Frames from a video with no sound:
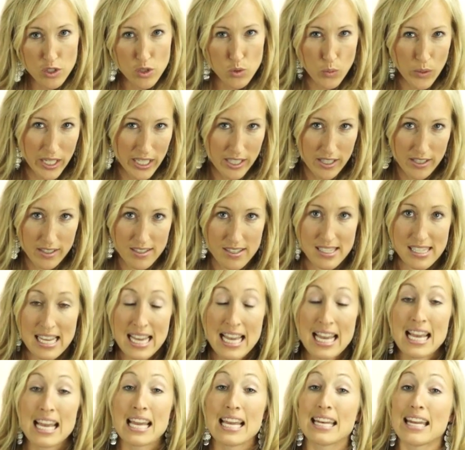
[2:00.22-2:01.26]
sweeteners.
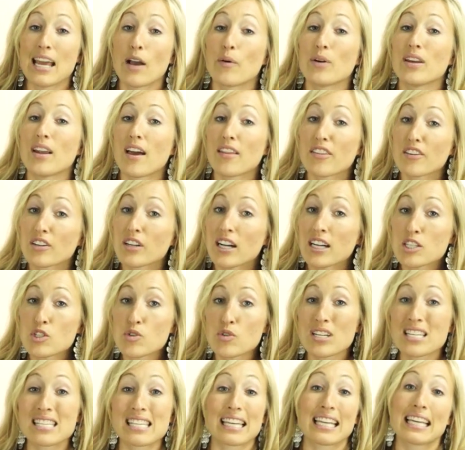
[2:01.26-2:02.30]
Now, in other
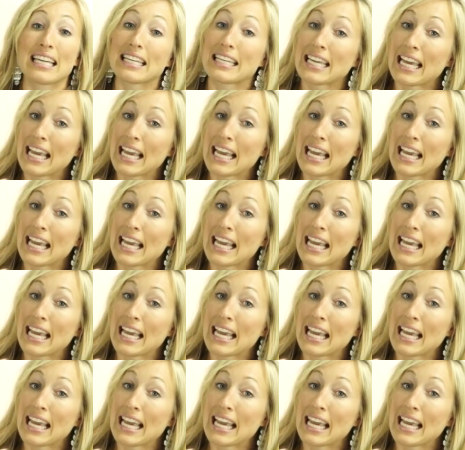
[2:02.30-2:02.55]
countries like in